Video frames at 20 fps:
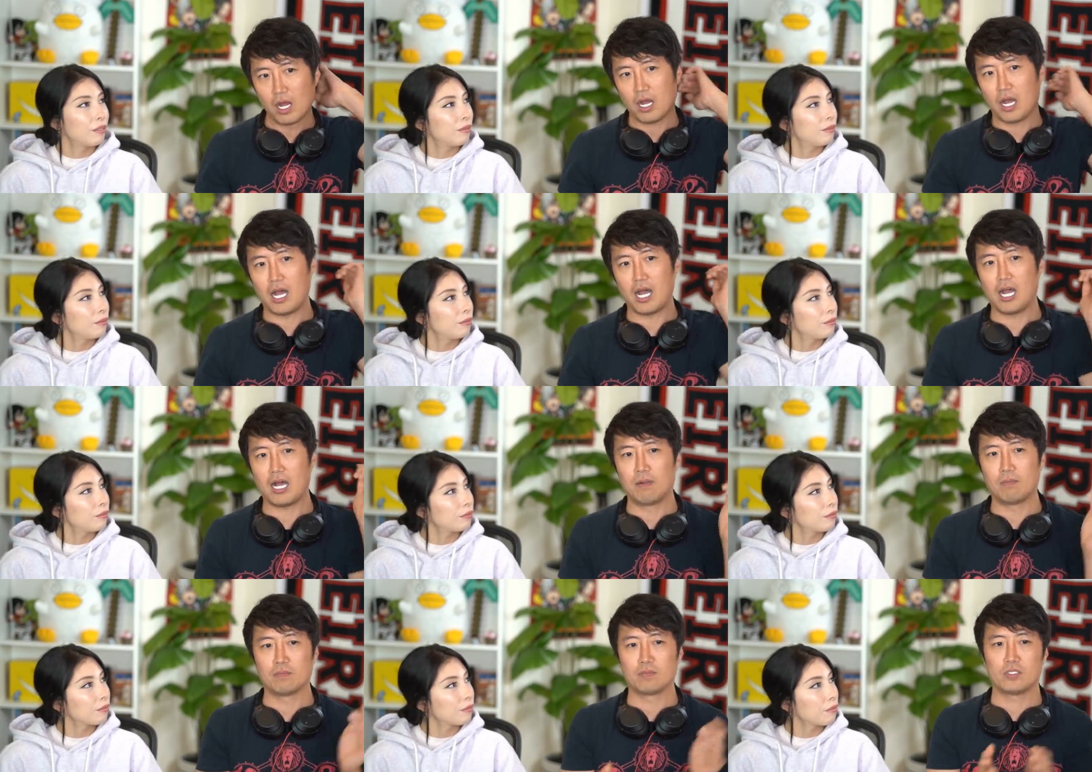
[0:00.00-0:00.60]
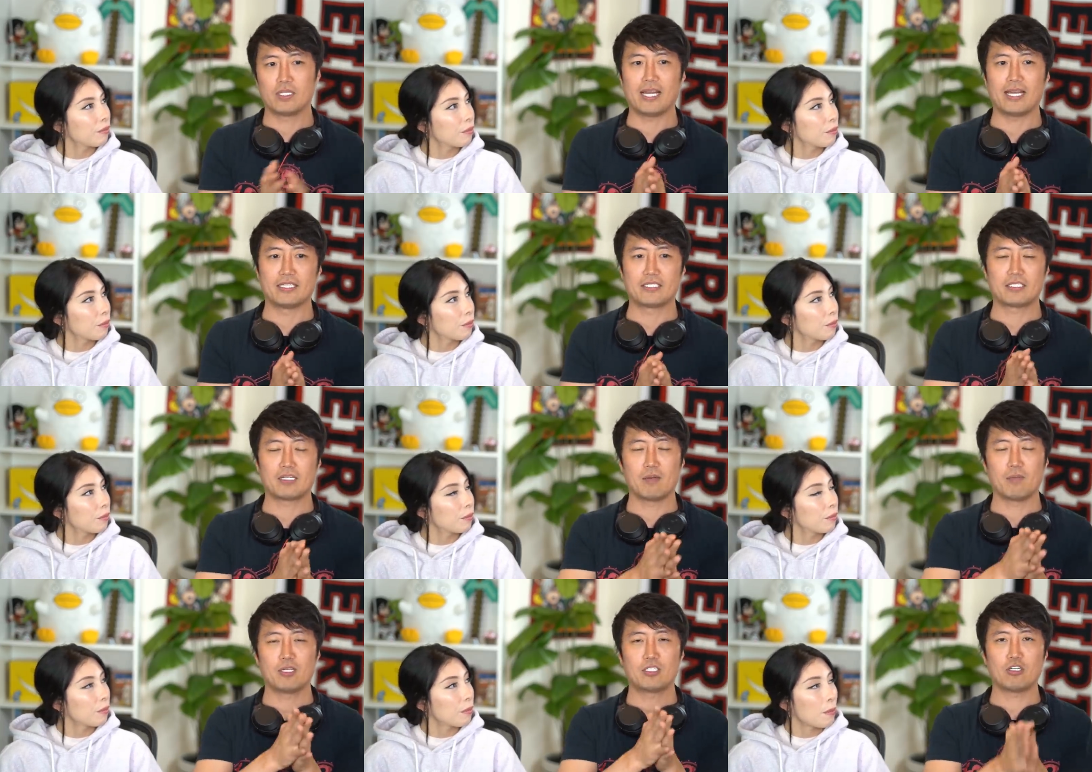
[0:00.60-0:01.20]
Speaker 1: um, yeah, it's
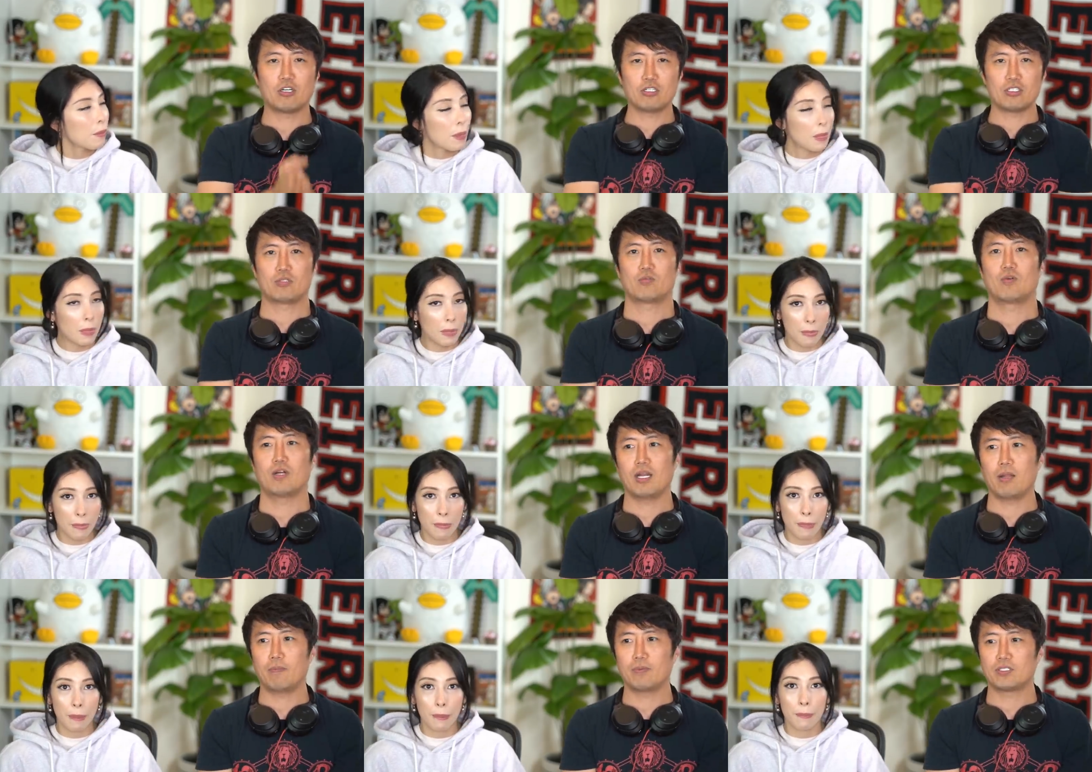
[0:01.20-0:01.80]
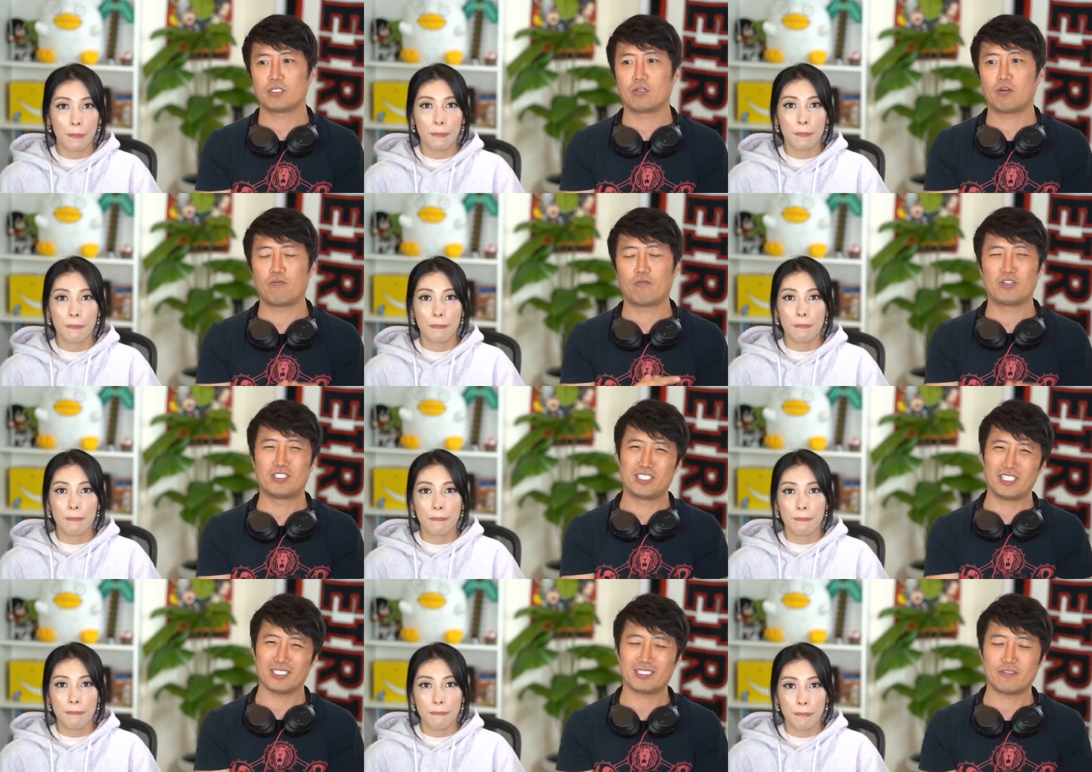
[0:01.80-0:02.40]
going to be JoJo's one episode for
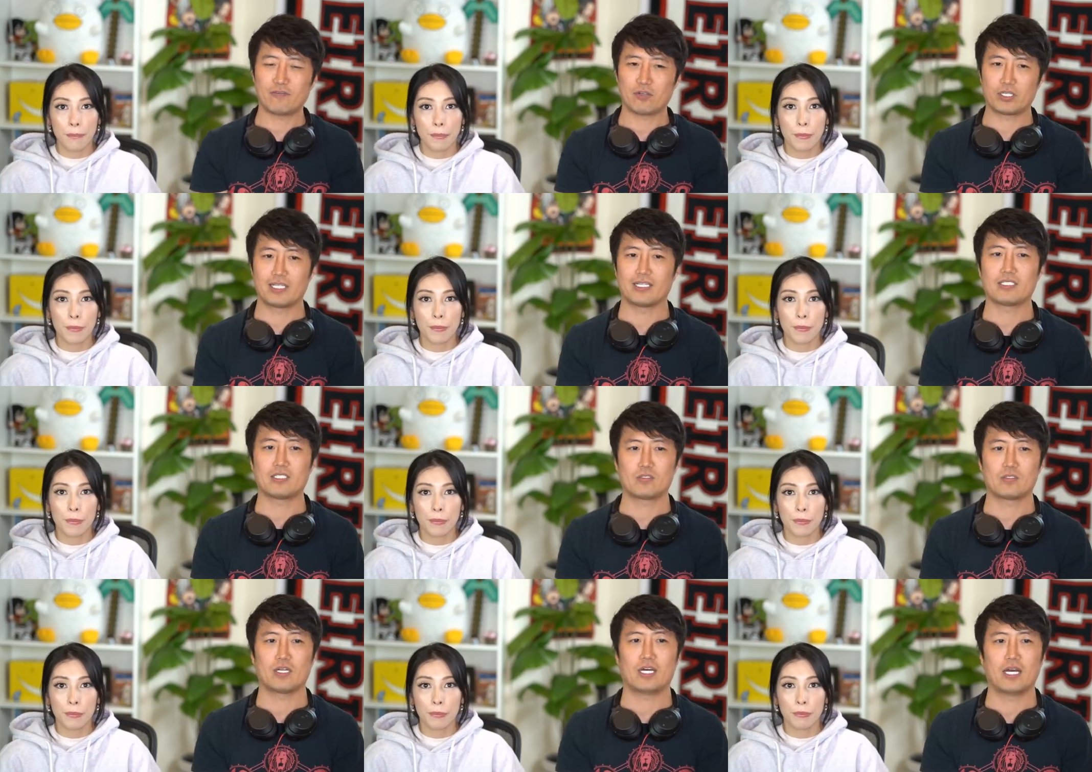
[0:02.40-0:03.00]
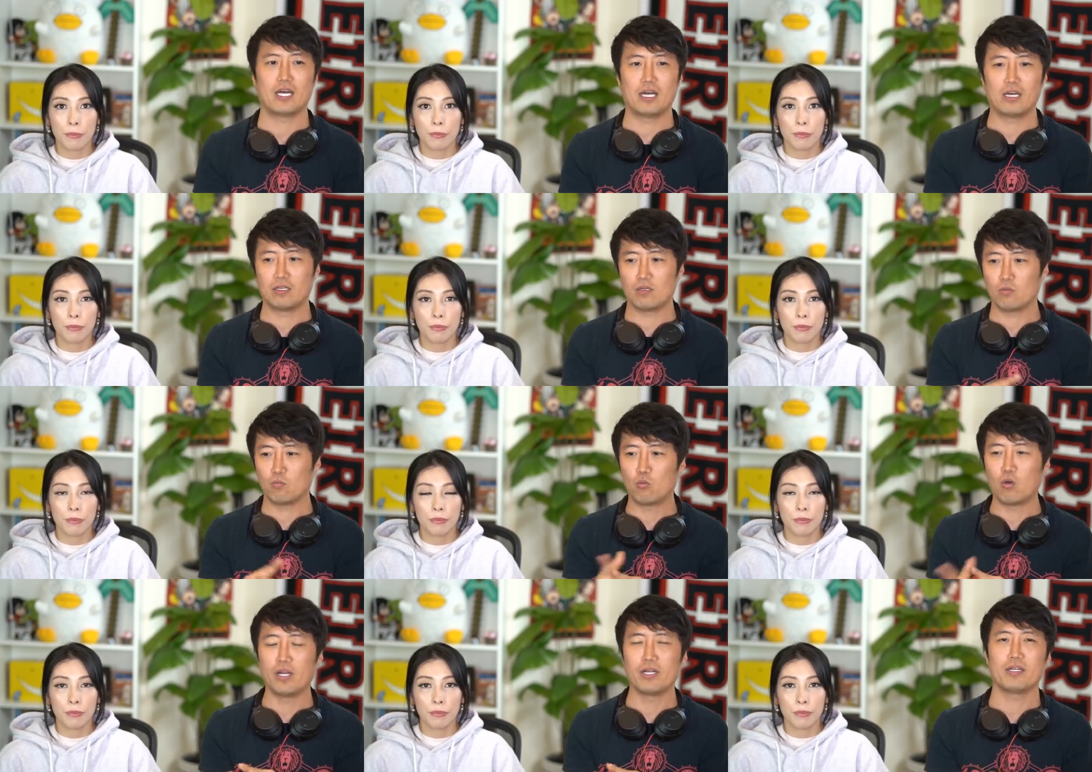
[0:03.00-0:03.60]
just for this uh,
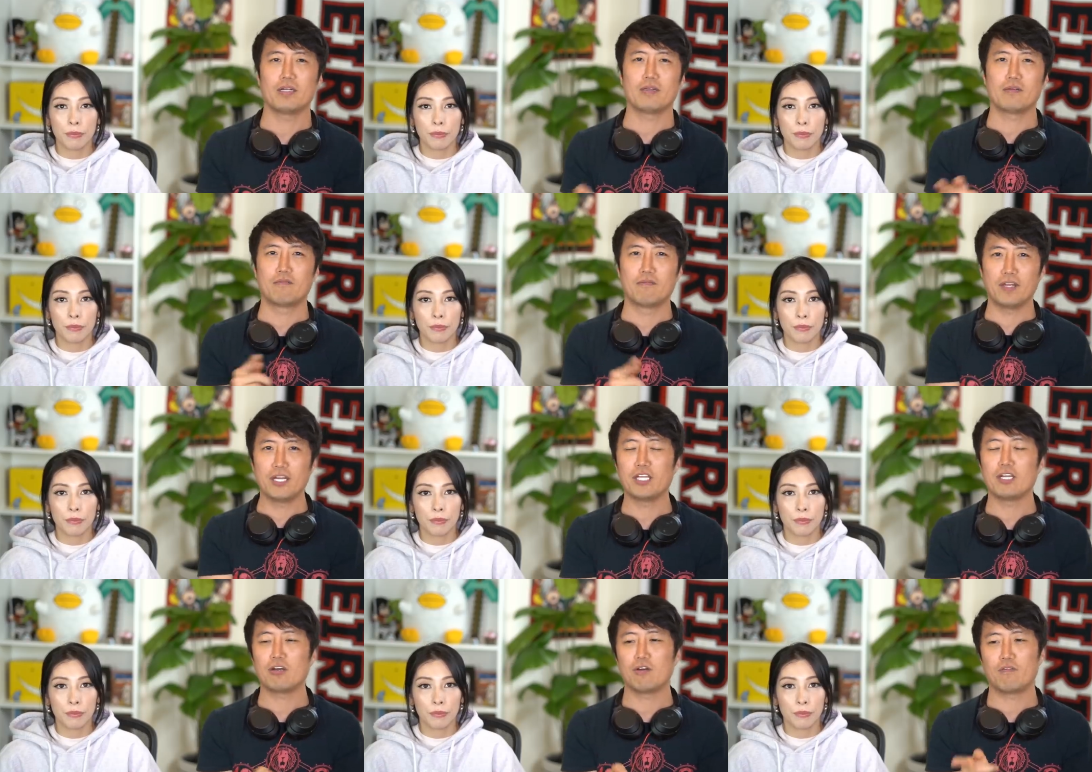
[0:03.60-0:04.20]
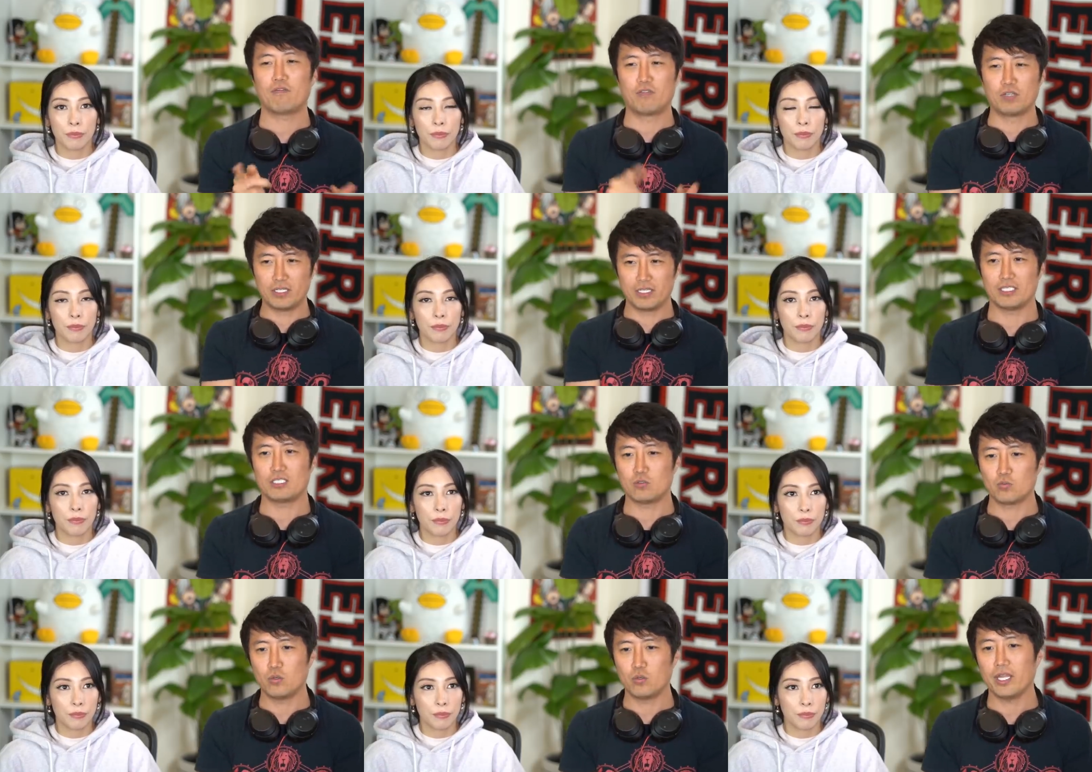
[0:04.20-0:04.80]
one video for
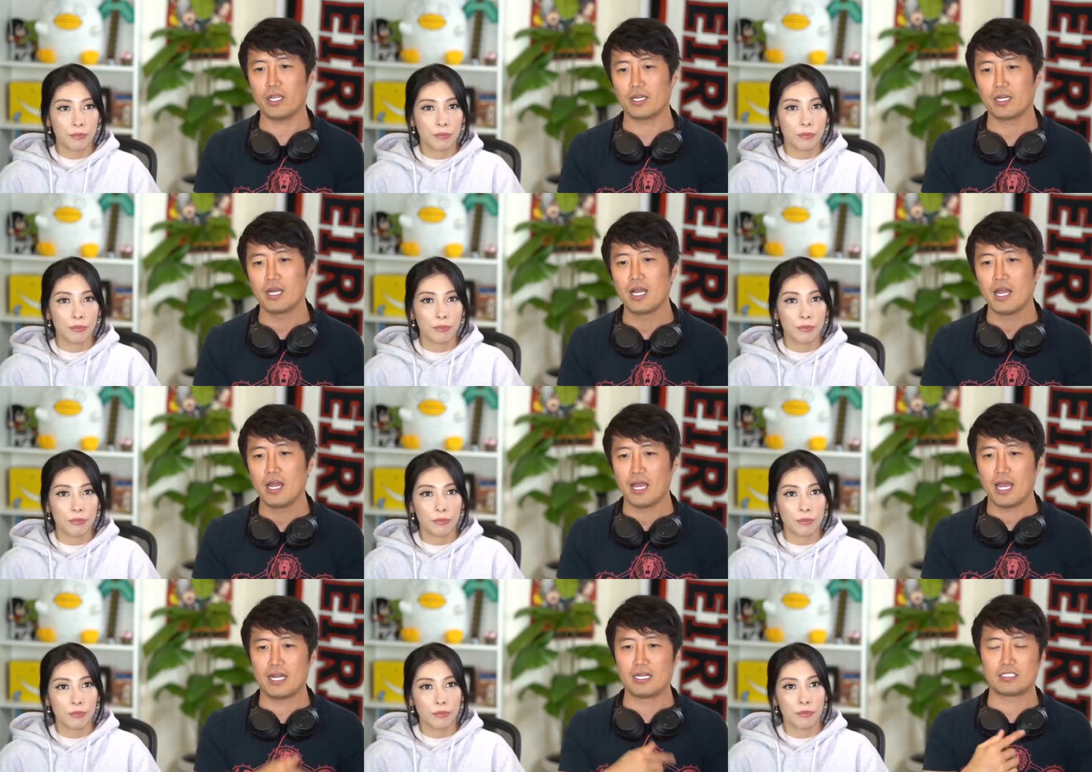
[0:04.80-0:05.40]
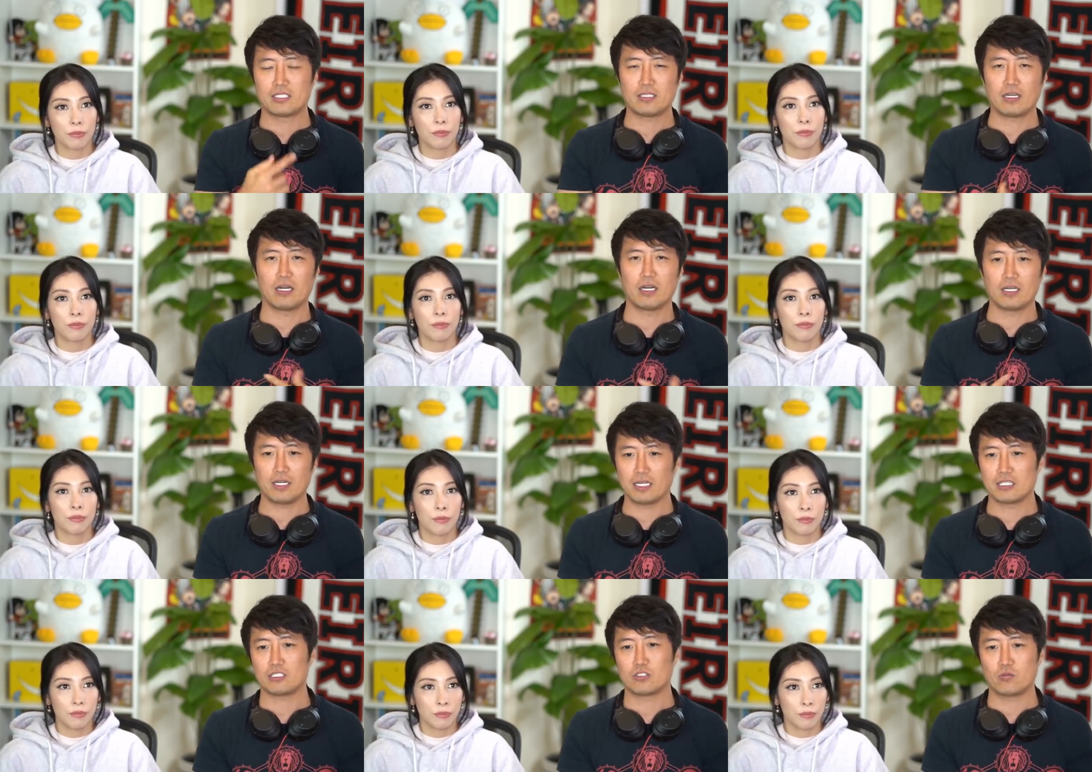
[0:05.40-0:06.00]
this week. And it's starting
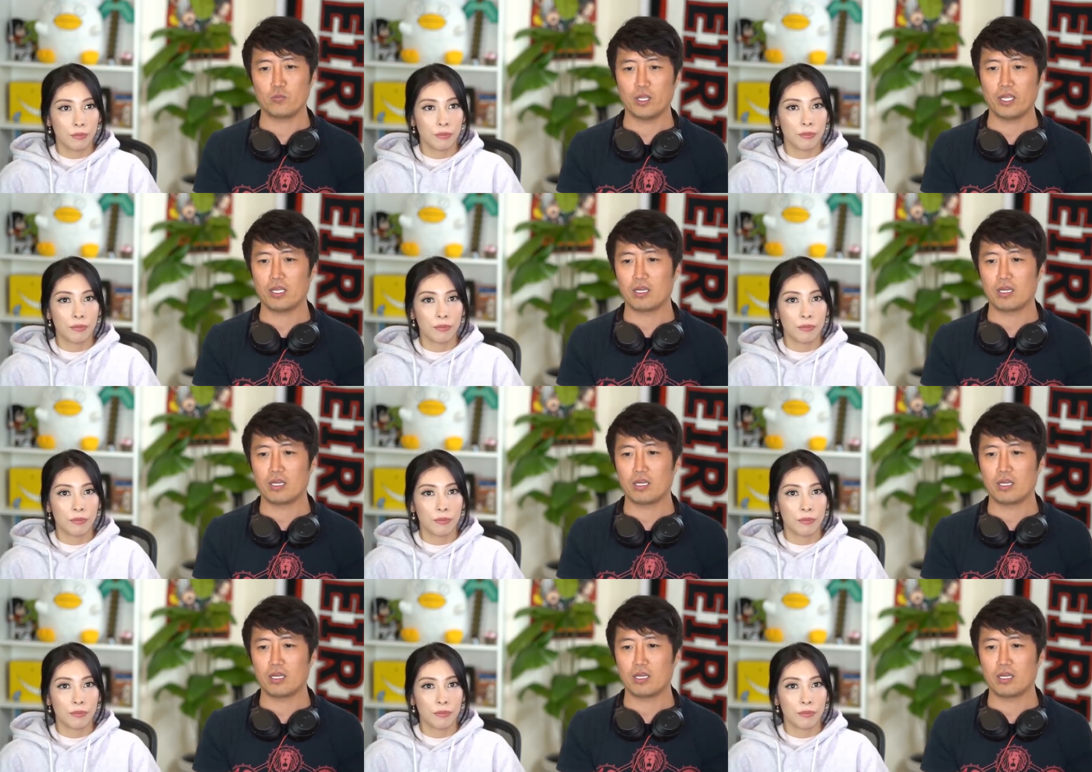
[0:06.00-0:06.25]
next week